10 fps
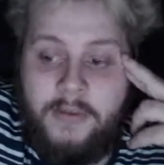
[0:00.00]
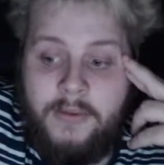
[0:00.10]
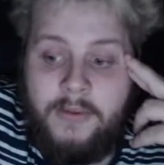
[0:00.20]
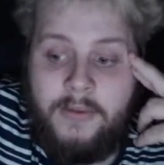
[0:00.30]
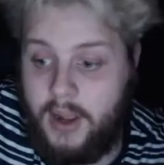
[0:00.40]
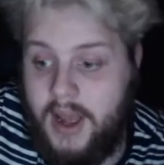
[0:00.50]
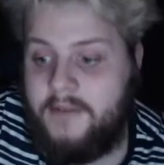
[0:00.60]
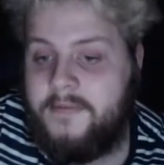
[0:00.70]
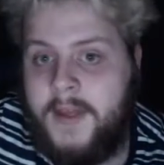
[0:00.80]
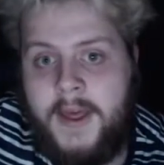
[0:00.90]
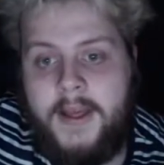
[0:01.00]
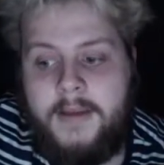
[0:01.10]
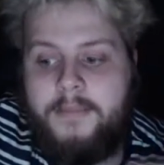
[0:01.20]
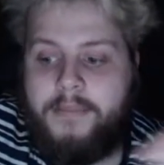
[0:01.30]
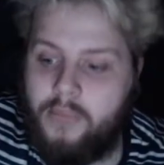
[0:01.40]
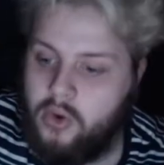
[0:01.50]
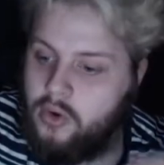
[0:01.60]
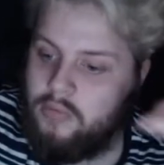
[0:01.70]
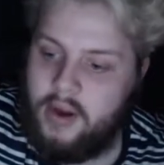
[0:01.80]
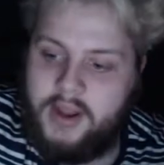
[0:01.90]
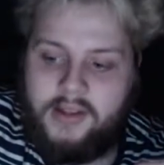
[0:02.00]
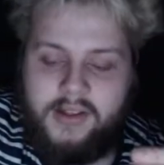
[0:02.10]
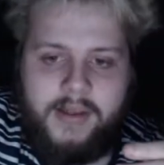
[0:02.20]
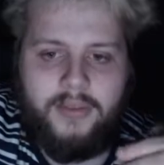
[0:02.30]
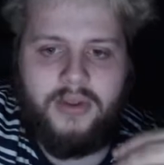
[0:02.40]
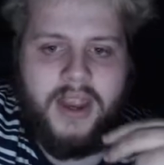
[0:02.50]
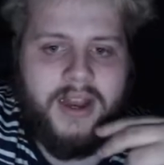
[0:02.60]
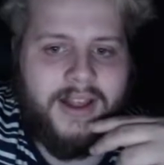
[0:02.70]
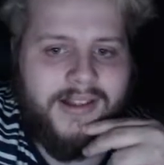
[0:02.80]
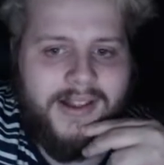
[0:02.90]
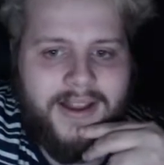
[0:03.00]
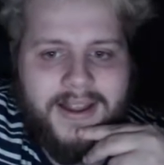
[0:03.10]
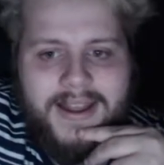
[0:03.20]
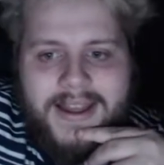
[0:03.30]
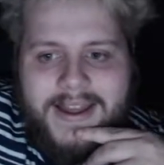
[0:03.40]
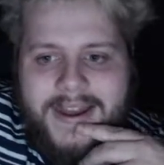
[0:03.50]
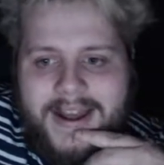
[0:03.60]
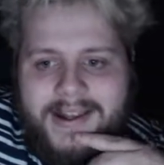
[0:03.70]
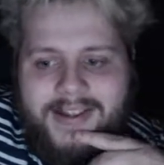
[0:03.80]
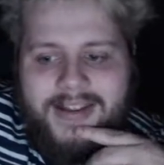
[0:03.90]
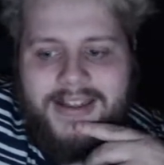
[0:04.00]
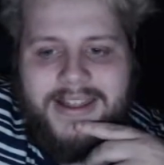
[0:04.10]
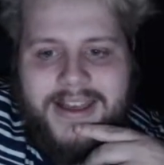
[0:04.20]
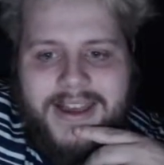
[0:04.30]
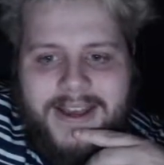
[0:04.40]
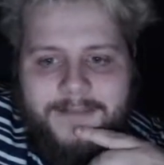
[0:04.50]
We'll probably have two running simultaneously next year.